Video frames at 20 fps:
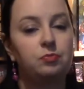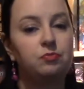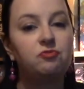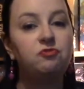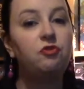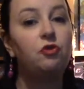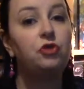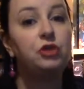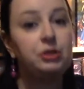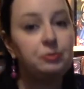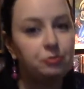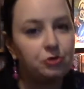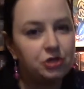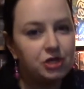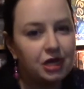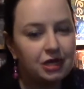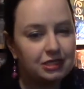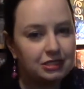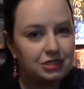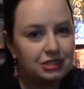fully
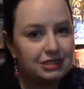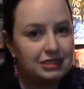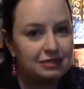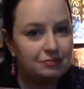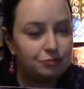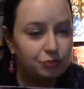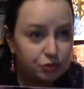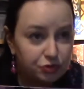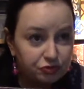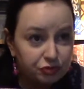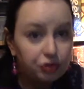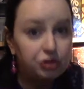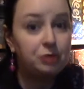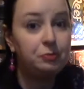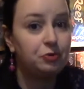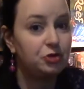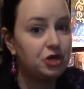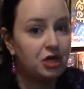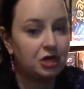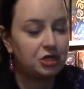
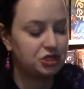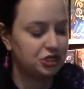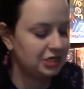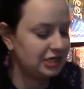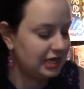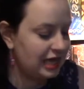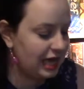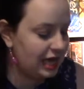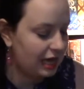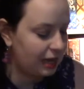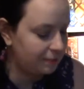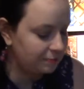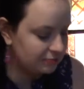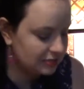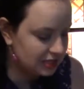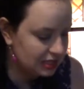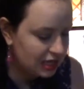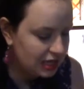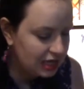production games.